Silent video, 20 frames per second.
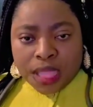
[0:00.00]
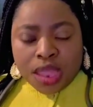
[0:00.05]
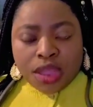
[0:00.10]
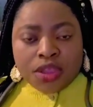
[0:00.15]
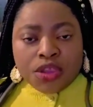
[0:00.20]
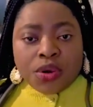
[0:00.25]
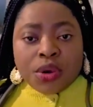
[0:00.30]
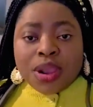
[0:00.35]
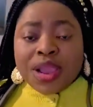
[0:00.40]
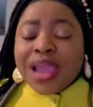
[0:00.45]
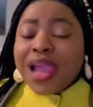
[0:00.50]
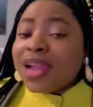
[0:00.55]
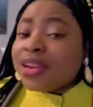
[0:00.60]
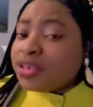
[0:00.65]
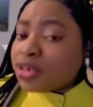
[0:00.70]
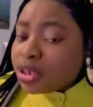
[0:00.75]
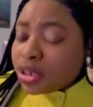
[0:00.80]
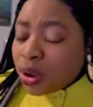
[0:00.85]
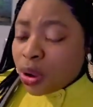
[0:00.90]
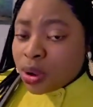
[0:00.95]
You're
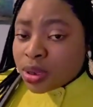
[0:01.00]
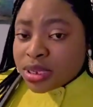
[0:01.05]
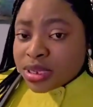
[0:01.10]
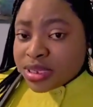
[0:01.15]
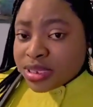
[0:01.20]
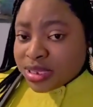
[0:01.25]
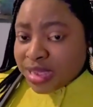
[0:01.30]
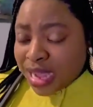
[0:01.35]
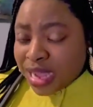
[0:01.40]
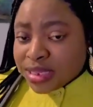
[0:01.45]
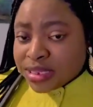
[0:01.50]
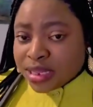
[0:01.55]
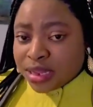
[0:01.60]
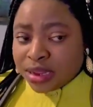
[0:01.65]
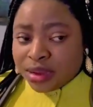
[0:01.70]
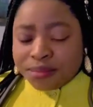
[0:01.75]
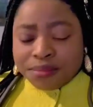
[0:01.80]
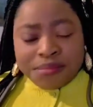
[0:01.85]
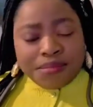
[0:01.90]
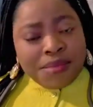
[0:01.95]
gathering all this
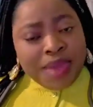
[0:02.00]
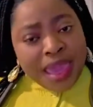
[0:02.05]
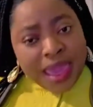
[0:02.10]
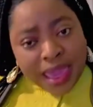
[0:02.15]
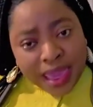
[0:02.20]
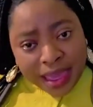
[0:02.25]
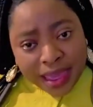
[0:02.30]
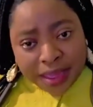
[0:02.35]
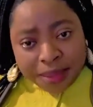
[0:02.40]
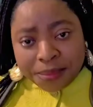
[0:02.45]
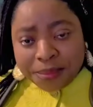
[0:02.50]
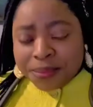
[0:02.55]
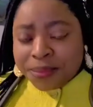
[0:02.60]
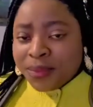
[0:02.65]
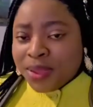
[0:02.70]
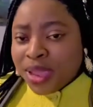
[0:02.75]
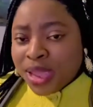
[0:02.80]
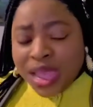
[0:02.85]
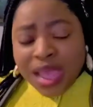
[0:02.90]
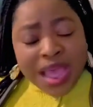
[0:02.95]
data. Ma'am,
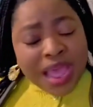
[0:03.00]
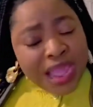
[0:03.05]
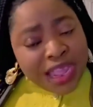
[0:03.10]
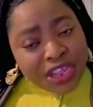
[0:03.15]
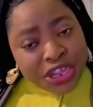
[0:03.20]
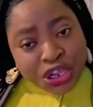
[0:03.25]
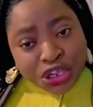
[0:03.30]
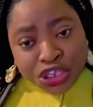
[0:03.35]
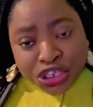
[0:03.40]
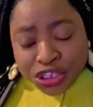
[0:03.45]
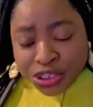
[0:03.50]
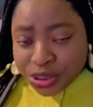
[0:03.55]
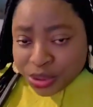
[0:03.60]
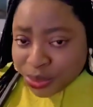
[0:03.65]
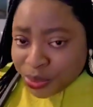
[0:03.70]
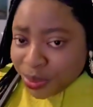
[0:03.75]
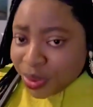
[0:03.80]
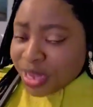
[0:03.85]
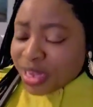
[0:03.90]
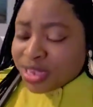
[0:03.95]
how are you
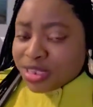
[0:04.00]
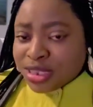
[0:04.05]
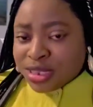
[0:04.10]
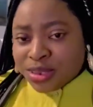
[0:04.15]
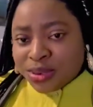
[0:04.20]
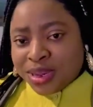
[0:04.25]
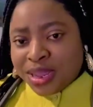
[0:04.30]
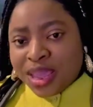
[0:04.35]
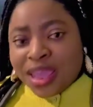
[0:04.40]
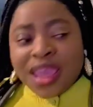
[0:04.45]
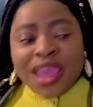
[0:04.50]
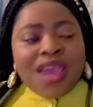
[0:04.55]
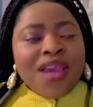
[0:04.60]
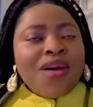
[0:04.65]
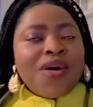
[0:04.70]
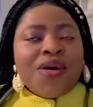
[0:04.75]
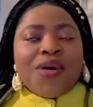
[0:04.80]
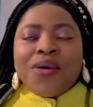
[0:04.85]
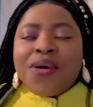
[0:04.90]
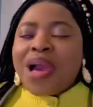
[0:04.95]
doing today?
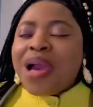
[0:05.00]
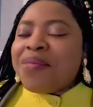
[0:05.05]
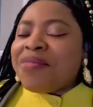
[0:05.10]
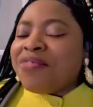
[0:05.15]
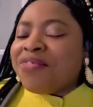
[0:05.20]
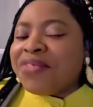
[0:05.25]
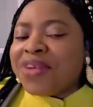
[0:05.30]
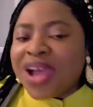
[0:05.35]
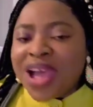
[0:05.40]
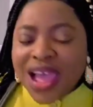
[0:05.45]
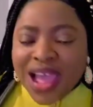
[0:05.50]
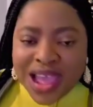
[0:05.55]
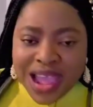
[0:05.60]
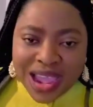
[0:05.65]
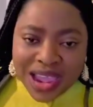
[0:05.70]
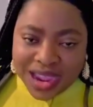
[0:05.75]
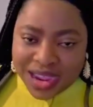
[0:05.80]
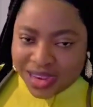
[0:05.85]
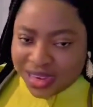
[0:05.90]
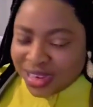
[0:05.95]
Oh, I'm
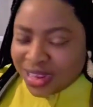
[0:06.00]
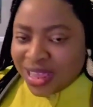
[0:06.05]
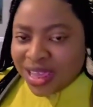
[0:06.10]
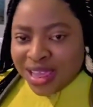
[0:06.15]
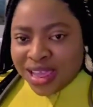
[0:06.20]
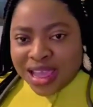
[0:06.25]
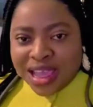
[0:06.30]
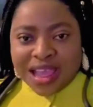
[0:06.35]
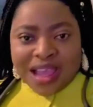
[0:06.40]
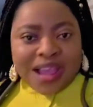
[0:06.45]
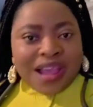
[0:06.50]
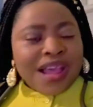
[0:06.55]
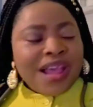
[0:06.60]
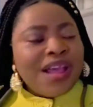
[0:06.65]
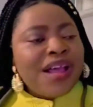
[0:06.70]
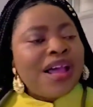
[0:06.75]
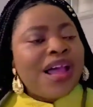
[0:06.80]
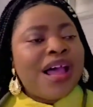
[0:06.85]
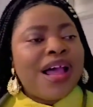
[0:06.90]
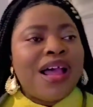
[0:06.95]
fine.
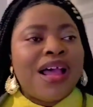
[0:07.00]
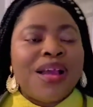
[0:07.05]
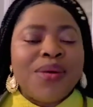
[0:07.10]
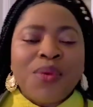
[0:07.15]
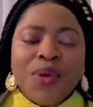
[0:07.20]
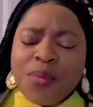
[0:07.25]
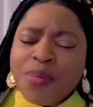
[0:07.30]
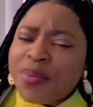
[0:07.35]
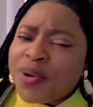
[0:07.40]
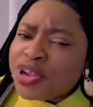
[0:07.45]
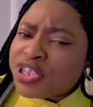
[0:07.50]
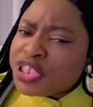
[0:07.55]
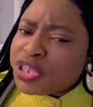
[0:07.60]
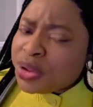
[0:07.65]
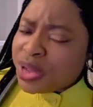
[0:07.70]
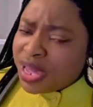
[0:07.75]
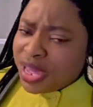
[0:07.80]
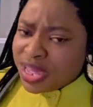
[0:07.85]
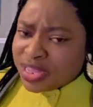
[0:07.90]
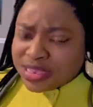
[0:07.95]
What
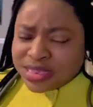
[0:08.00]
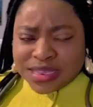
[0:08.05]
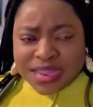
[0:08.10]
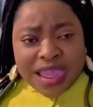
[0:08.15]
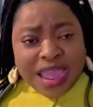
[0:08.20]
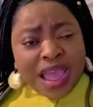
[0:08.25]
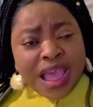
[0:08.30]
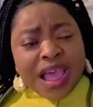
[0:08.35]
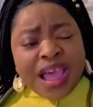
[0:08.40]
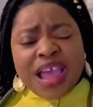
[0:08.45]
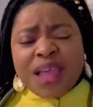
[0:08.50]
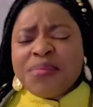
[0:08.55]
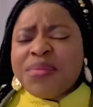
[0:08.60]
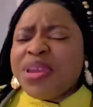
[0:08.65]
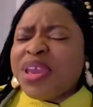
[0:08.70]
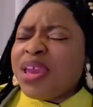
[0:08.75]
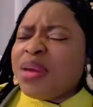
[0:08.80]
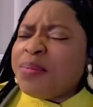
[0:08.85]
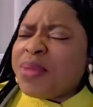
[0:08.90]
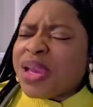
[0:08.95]
brought you here today?
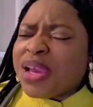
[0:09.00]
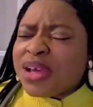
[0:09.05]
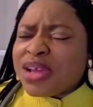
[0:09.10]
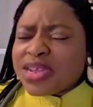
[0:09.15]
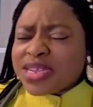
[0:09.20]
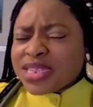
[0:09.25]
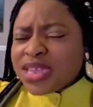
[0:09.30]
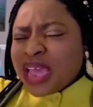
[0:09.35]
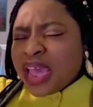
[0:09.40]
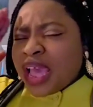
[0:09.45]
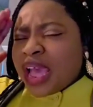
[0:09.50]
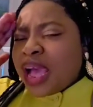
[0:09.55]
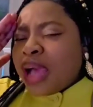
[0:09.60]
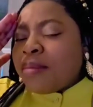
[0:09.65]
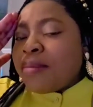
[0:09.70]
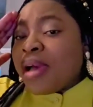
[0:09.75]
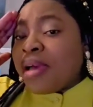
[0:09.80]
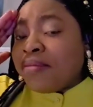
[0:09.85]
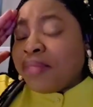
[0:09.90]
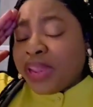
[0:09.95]
I'm here because
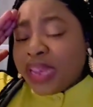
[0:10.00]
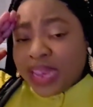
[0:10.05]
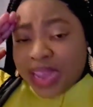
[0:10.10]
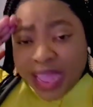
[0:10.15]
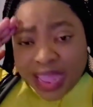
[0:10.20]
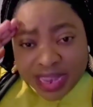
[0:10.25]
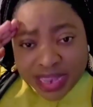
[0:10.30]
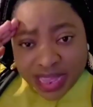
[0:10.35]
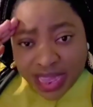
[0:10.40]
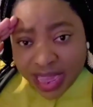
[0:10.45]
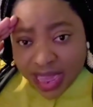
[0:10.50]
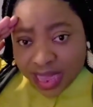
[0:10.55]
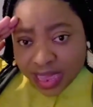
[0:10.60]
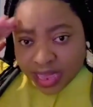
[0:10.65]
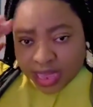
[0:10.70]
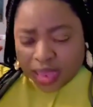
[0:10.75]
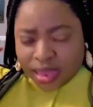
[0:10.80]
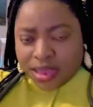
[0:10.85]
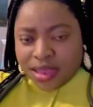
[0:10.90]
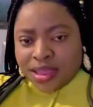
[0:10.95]
I'm having a headache.